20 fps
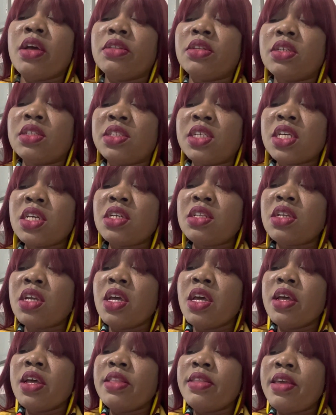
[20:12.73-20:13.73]
the ticket,
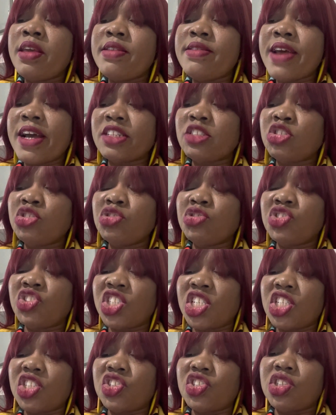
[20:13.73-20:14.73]
and that should
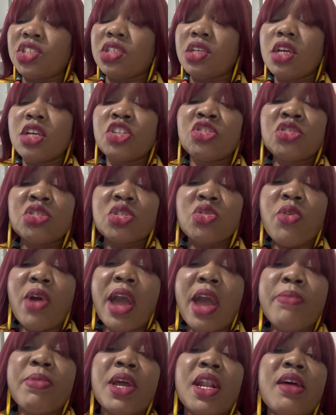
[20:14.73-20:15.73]
change.
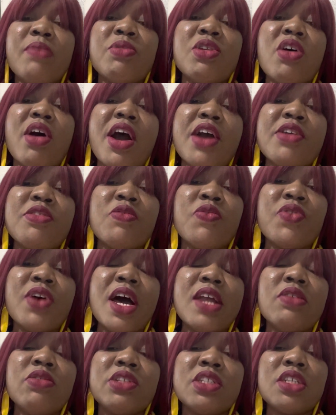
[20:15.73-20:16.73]
Subscribe and let me know how you feel.
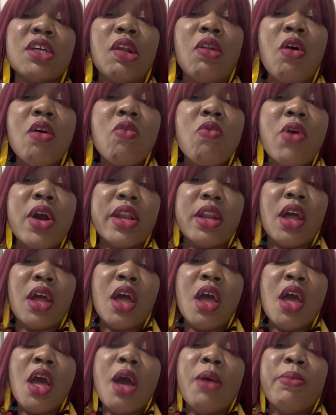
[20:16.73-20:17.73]
I know it's a long one,
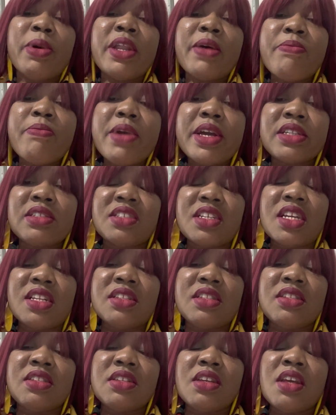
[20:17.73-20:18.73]
but it makes
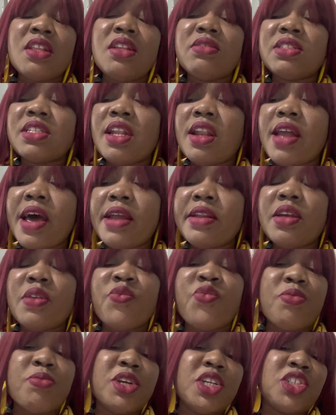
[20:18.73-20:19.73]
sense, and there's a lot of
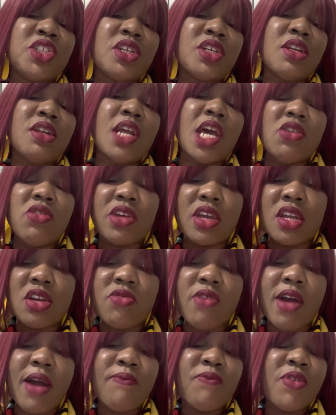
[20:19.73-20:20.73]
information that you can
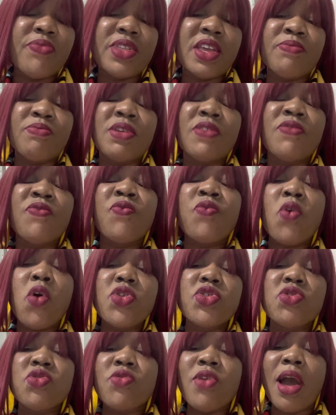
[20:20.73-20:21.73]
grab from there
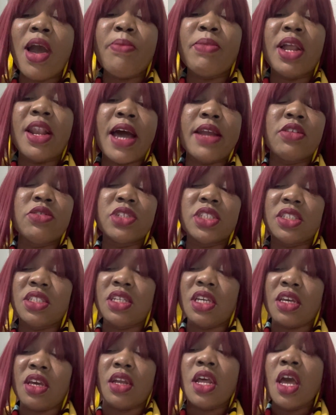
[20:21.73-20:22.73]
before you grab a lotto
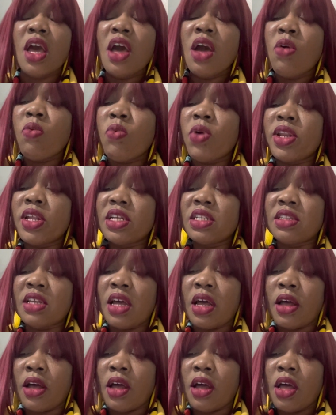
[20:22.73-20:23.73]
ticket, whether it's
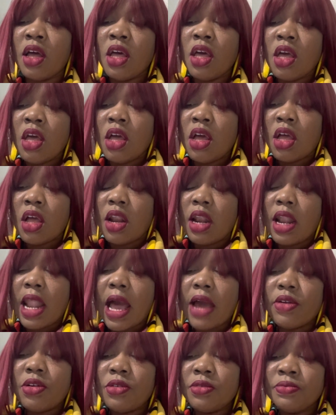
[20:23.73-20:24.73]
the
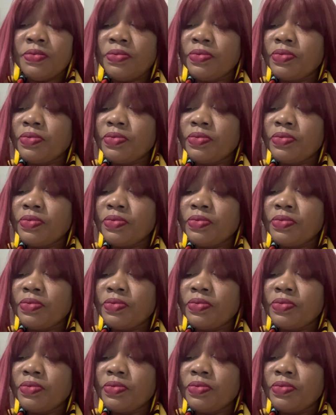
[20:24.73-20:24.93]
Lotto,